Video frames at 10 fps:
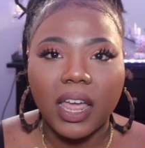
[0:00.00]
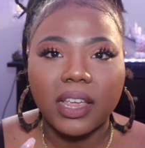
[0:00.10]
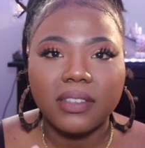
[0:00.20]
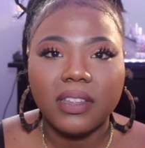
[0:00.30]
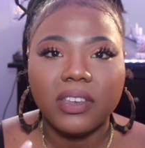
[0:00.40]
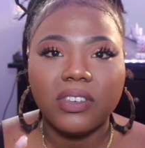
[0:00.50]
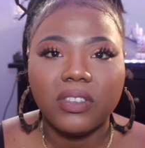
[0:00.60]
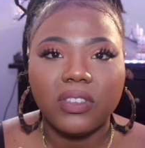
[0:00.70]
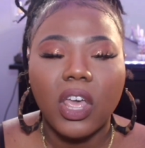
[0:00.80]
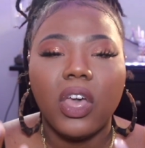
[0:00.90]

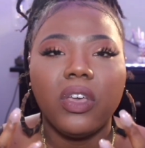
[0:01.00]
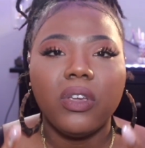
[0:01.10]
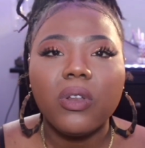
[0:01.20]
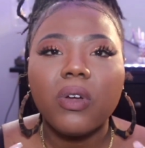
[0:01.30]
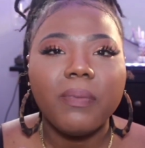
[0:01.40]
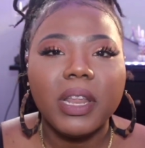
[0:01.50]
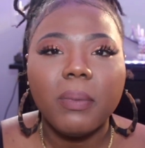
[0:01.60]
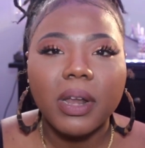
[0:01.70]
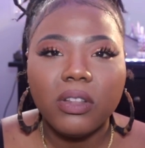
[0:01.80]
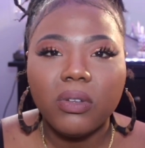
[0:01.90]
extensions. You don't really
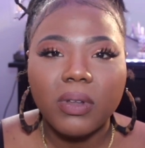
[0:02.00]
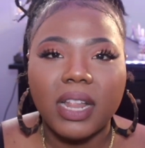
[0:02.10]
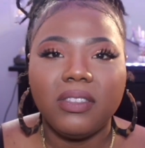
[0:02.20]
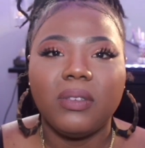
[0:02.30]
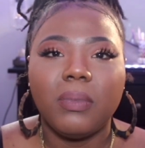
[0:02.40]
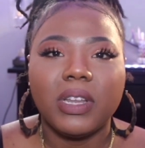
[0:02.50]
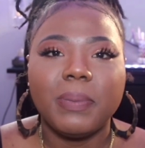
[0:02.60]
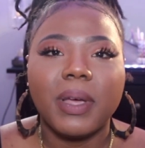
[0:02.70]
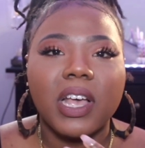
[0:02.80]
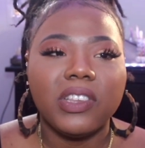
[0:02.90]
want to do that too
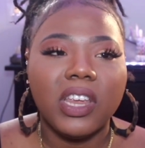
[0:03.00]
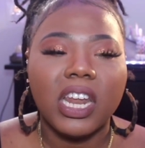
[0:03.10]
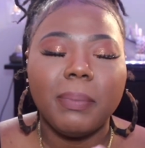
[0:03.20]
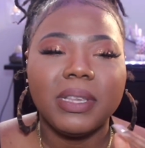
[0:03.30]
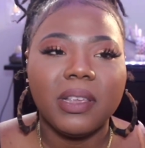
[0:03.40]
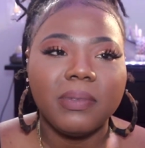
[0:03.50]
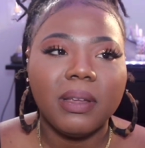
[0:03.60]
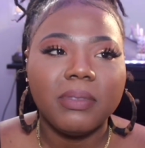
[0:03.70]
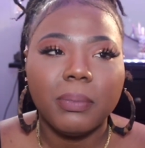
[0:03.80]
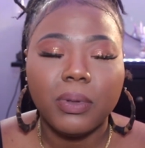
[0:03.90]
much because you're going to be
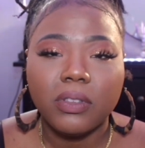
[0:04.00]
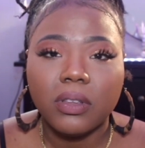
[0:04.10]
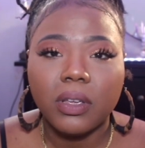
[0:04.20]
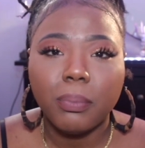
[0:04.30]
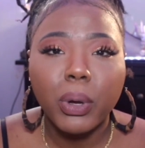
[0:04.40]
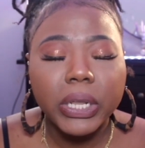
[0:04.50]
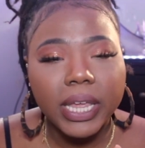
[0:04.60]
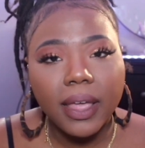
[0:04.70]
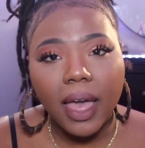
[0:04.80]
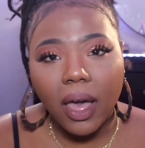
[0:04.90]
susceptible to it
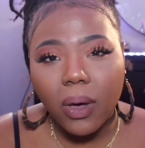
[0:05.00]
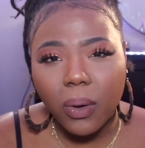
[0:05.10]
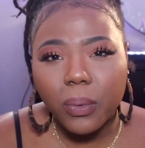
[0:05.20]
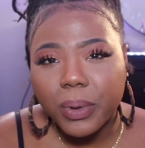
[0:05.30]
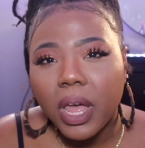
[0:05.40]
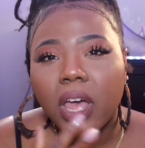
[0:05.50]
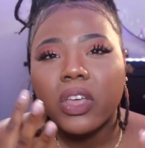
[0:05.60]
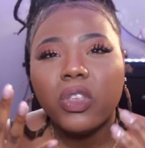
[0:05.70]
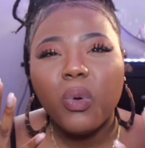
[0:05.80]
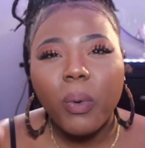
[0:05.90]
pulling out.
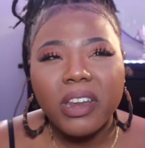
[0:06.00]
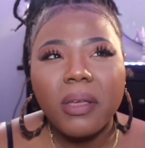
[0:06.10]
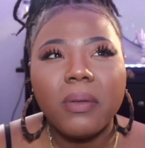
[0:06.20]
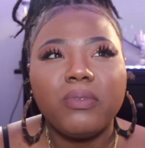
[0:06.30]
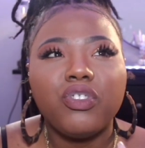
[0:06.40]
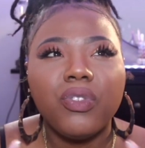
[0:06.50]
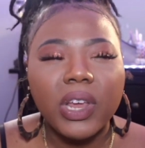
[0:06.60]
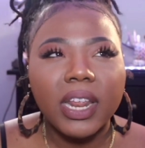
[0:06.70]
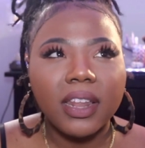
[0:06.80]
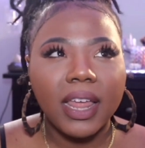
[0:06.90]
You want to
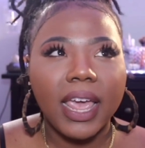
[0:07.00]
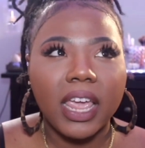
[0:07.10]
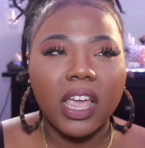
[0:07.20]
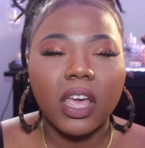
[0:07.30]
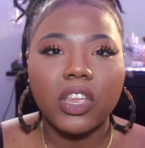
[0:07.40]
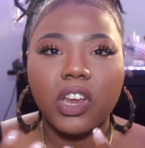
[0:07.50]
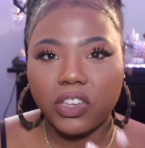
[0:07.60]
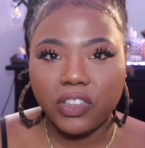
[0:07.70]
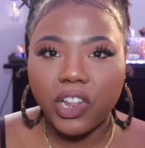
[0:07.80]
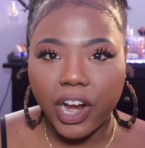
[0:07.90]
treat it like your
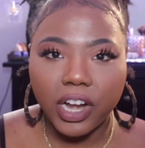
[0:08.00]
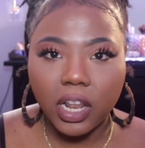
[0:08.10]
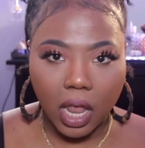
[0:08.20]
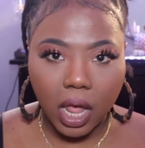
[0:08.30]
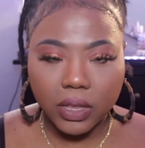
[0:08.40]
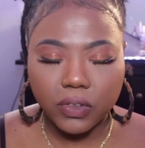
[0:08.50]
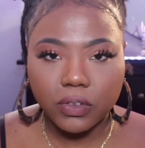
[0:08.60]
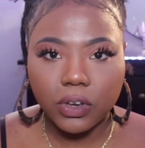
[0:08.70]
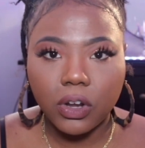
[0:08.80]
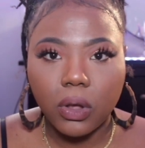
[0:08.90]
starter
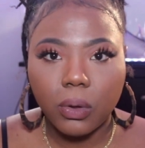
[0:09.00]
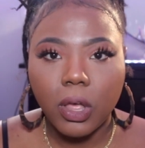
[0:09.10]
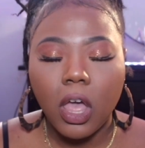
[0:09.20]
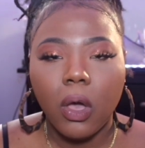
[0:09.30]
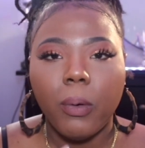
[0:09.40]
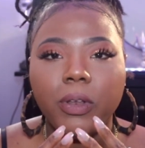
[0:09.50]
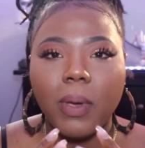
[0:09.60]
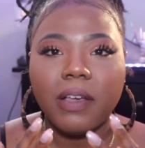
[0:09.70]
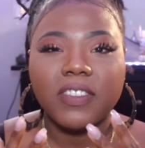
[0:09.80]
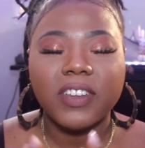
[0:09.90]
locks. You know, when you
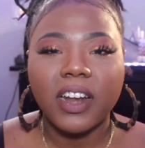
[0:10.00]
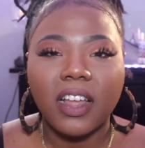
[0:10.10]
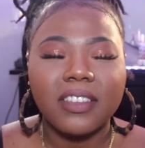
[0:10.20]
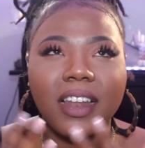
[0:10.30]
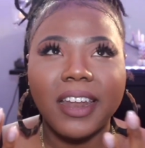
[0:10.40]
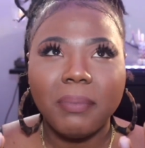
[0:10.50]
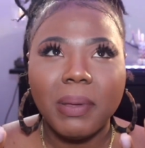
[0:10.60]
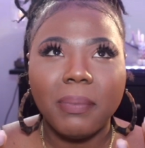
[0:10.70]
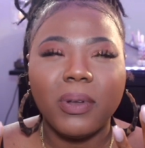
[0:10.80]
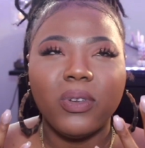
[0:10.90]
have starter locks, a lot of
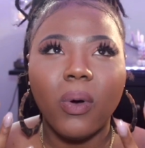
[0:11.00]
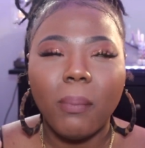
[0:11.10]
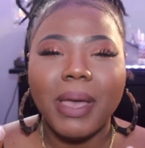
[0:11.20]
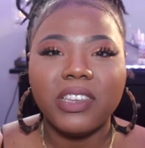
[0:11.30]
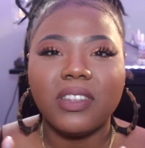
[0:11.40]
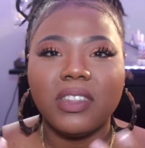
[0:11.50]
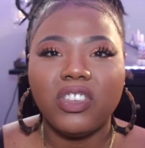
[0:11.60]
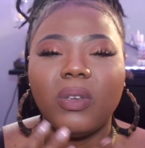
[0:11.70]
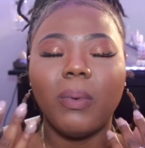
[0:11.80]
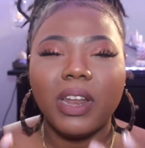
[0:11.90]
people don't mention
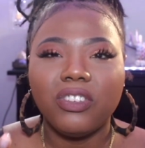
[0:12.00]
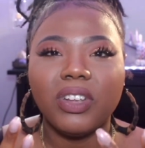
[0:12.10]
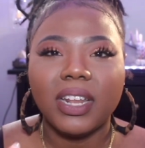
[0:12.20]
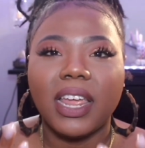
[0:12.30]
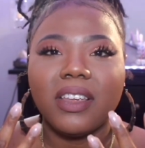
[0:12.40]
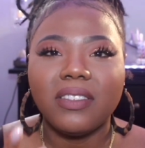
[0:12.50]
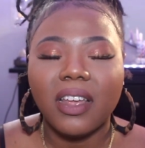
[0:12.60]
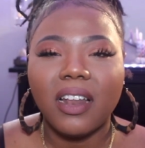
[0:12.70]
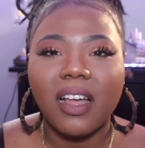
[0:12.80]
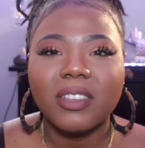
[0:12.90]
this. You want to treat it like your
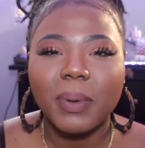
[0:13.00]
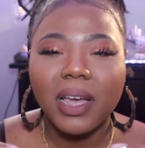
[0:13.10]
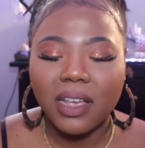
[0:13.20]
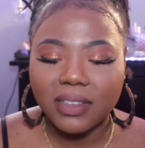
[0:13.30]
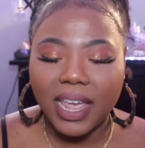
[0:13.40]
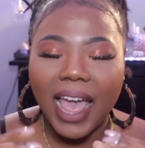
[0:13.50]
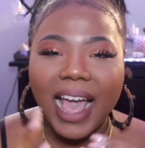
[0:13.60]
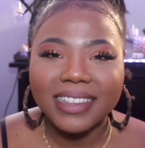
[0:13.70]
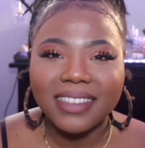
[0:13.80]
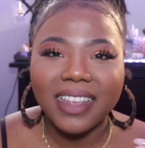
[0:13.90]
starter locks because it
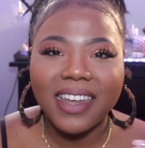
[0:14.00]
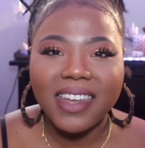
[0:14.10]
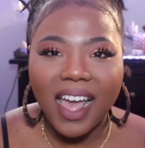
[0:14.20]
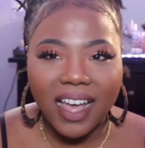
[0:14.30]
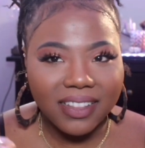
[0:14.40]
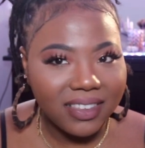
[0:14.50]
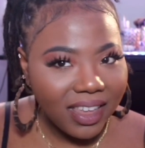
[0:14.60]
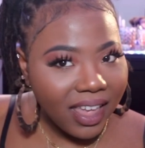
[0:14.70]
has to knot